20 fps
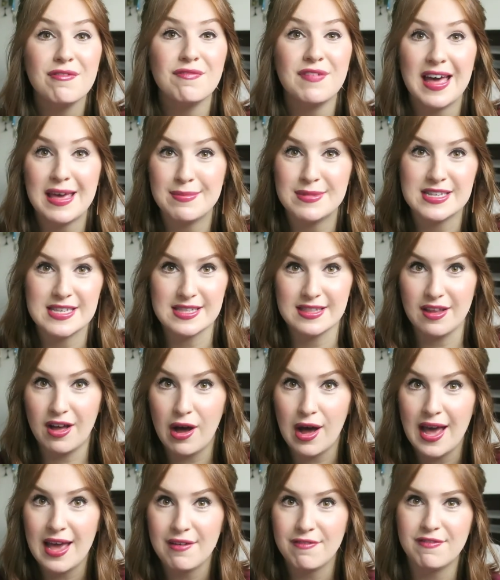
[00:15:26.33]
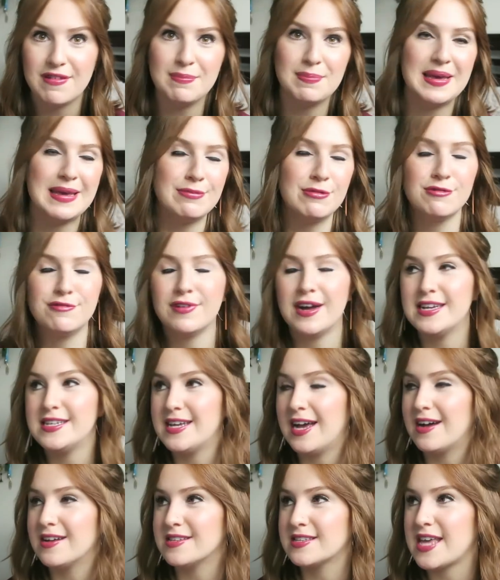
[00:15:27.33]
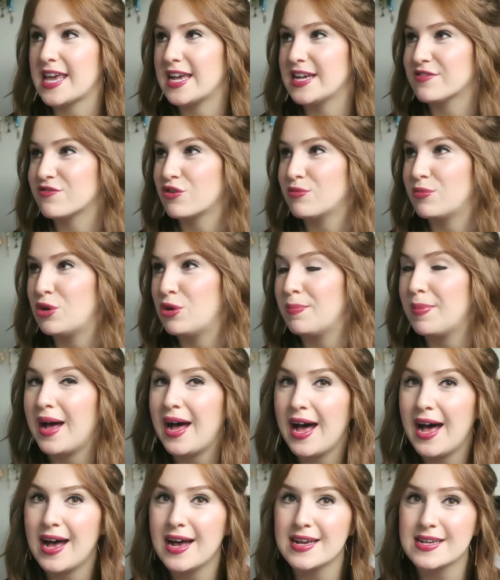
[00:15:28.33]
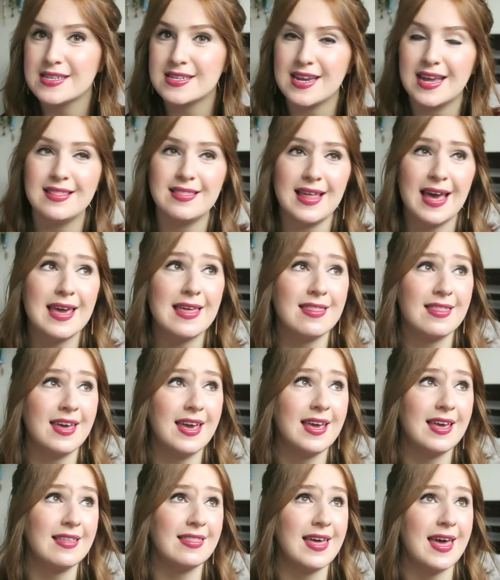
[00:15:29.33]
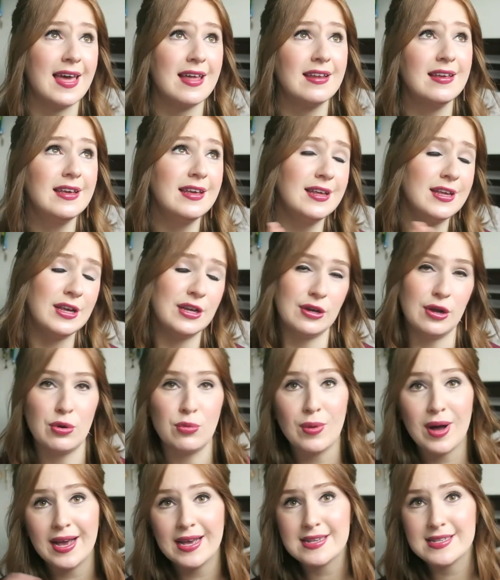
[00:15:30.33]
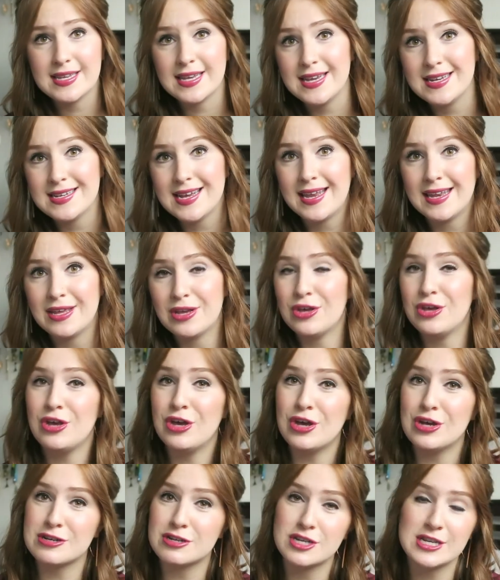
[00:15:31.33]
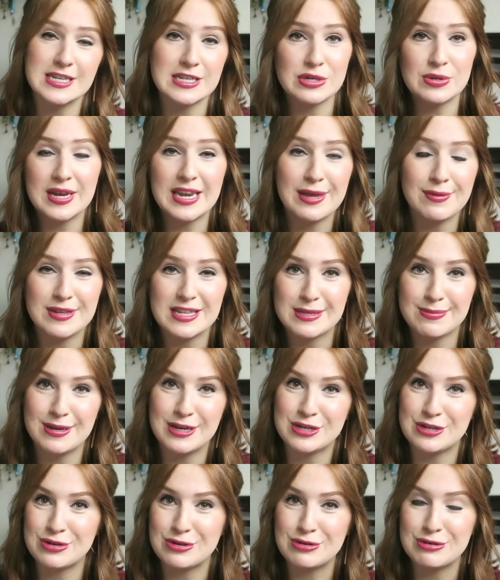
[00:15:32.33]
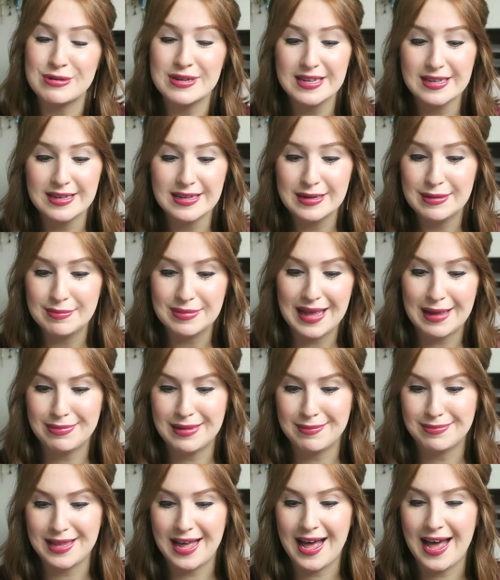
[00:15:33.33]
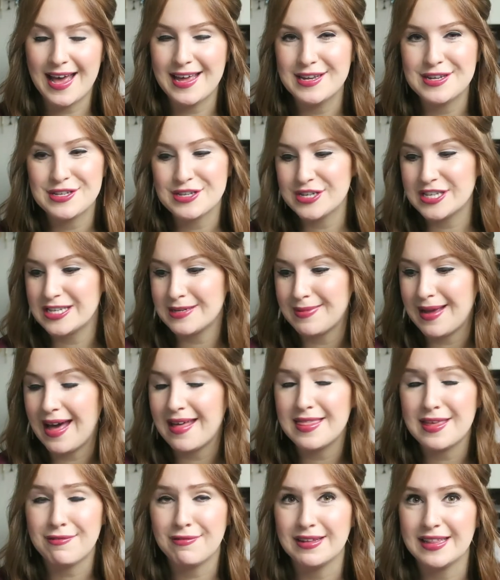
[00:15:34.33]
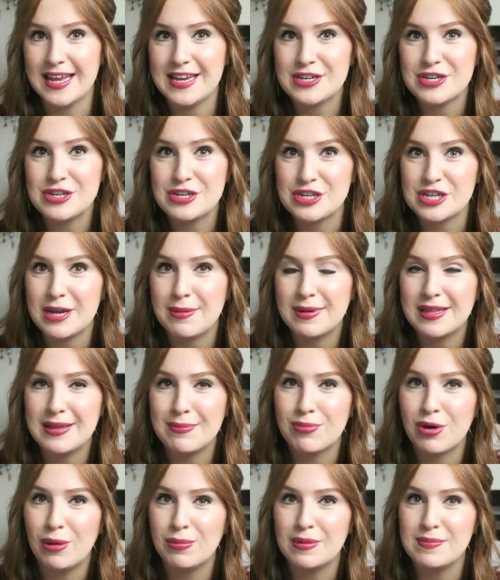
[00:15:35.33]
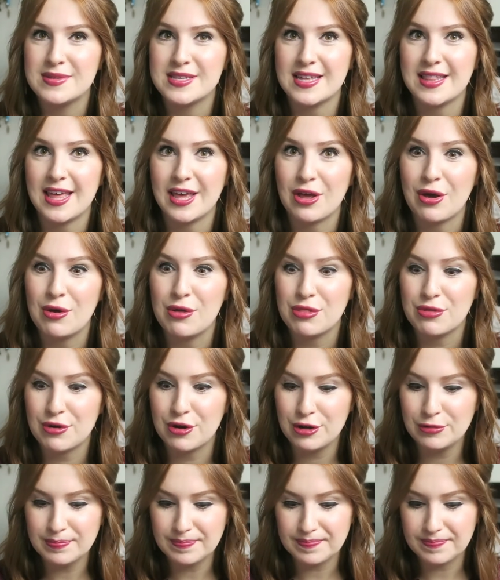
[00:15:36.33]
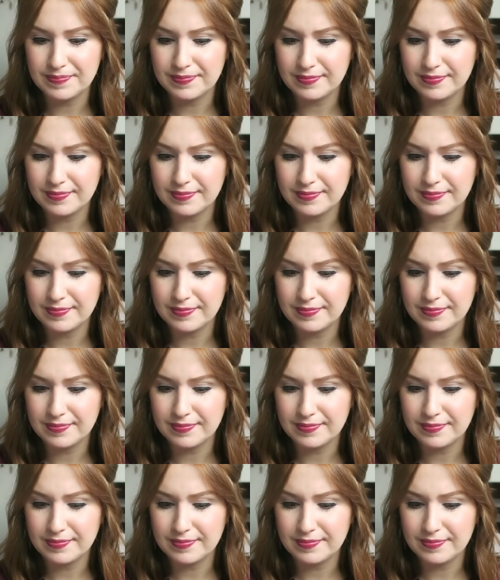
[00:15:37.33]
famous life, and people find out secrets from her past and they think that, you know, why is he dating her, she's not anyone special, blah blah blah. And it's just about their relationship and the problems that they go through.